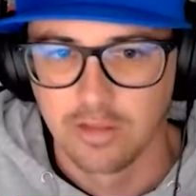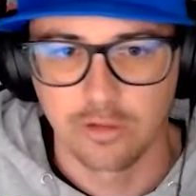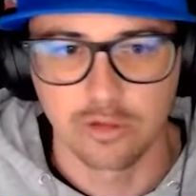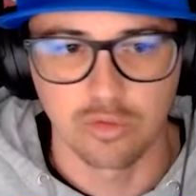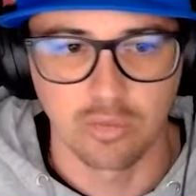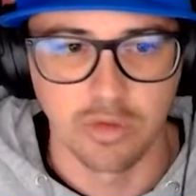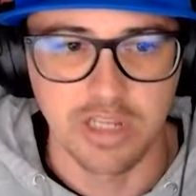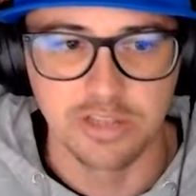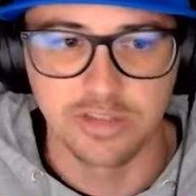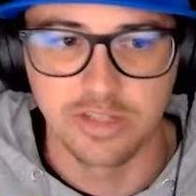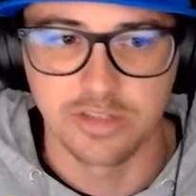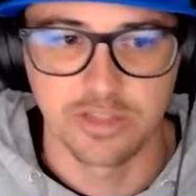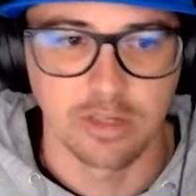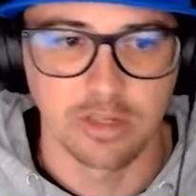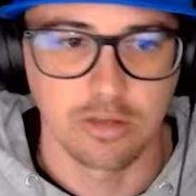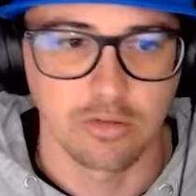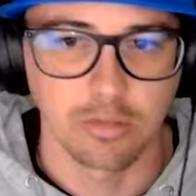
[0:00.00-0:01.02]
There's
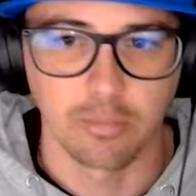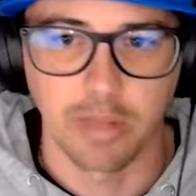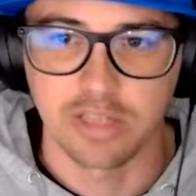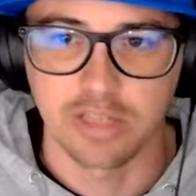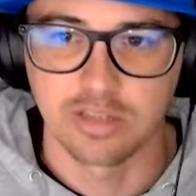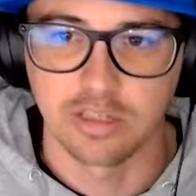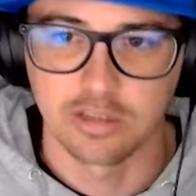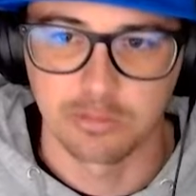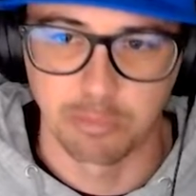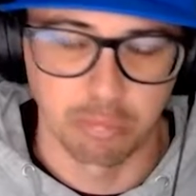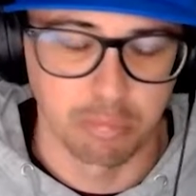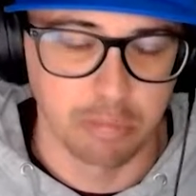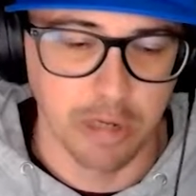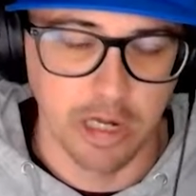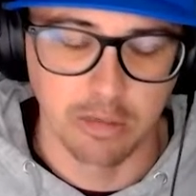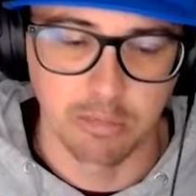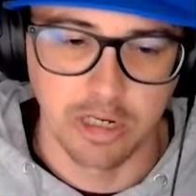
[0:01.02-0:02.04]
reasons, and you can make sense.
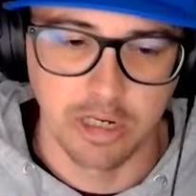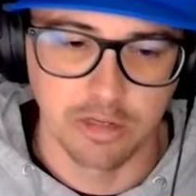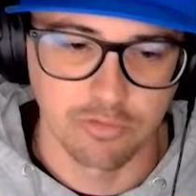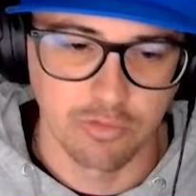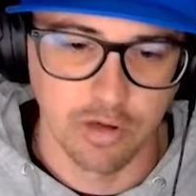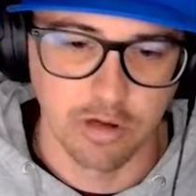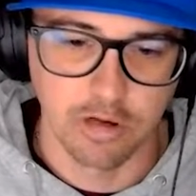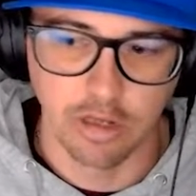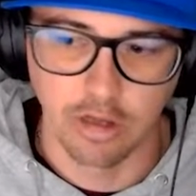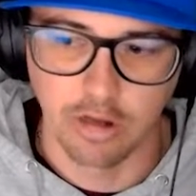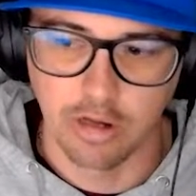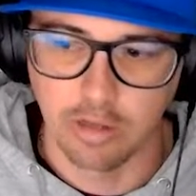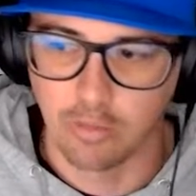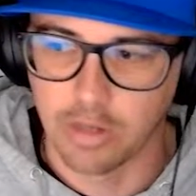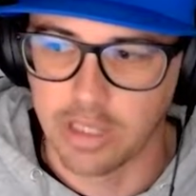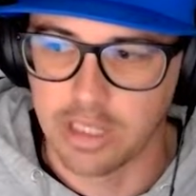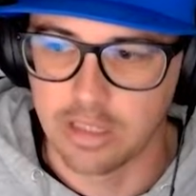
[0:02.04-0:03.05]
Brandon Beane is very good
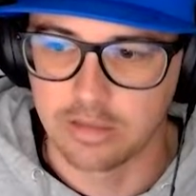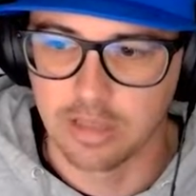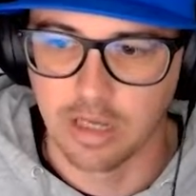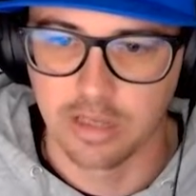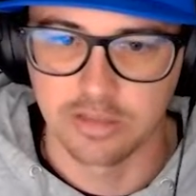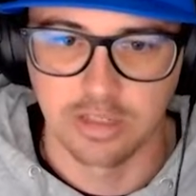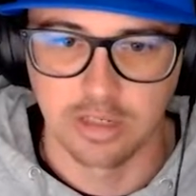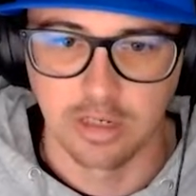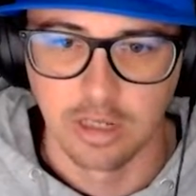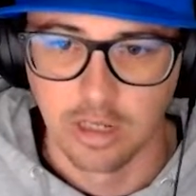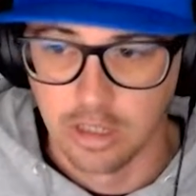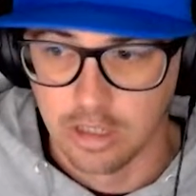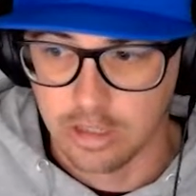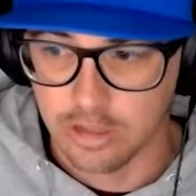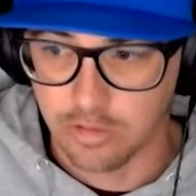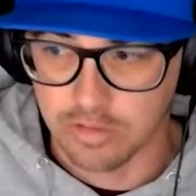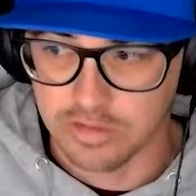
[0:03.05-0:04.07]
at what he does, and
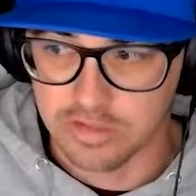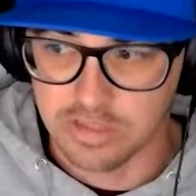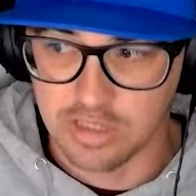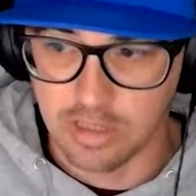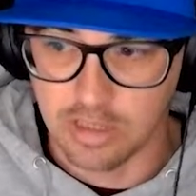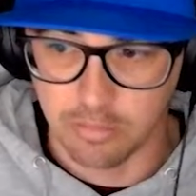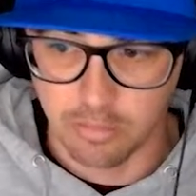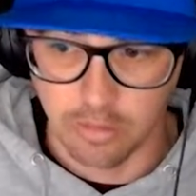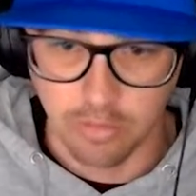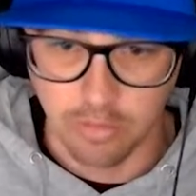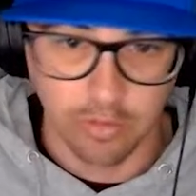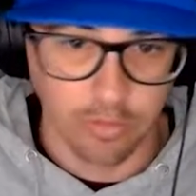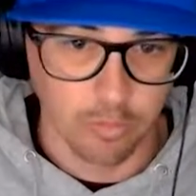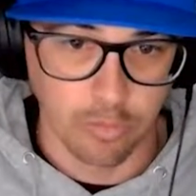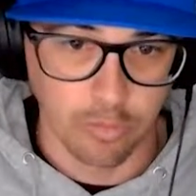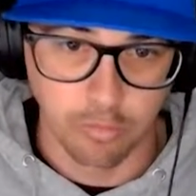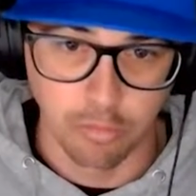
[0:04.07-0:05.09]
you can see him do
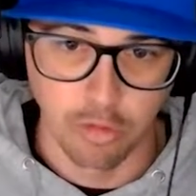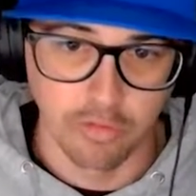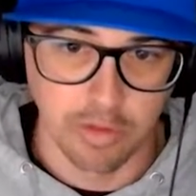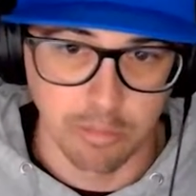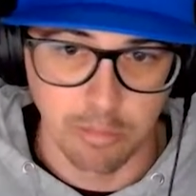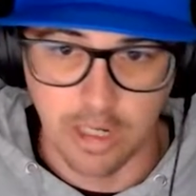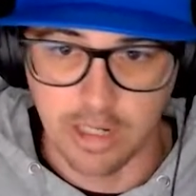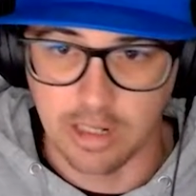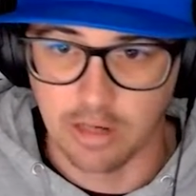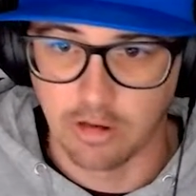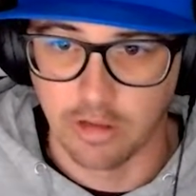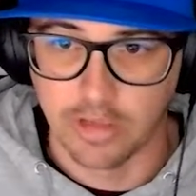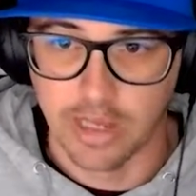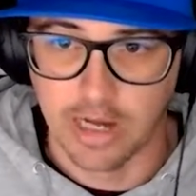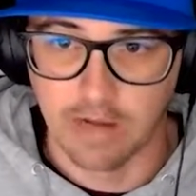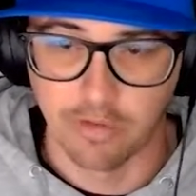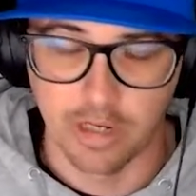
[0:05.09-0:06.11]
it, moving money and
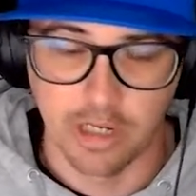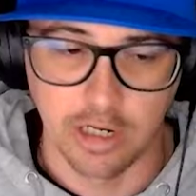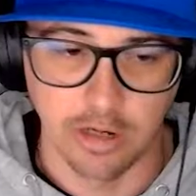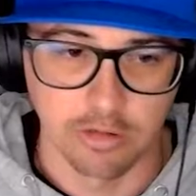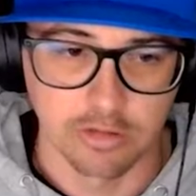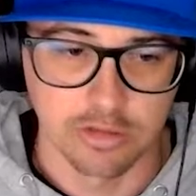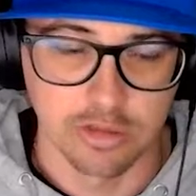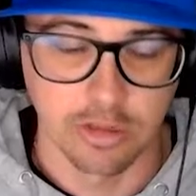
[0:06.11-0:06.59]
all that every year.